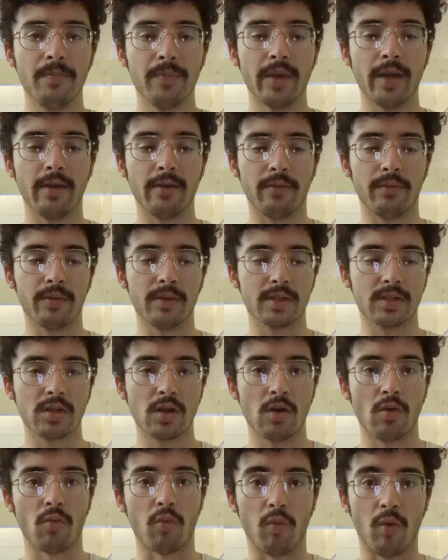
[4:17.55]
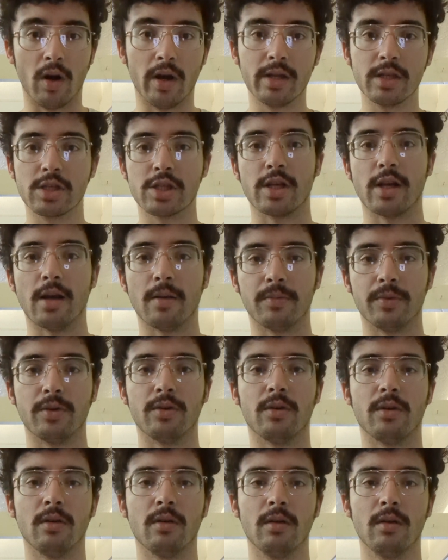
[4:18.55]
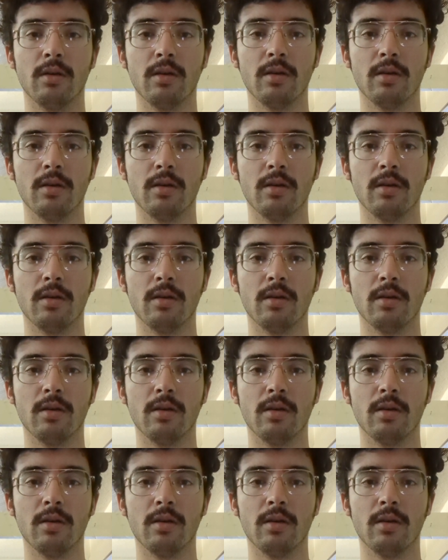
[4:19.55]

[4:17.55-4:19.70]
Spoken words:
It was one chapter.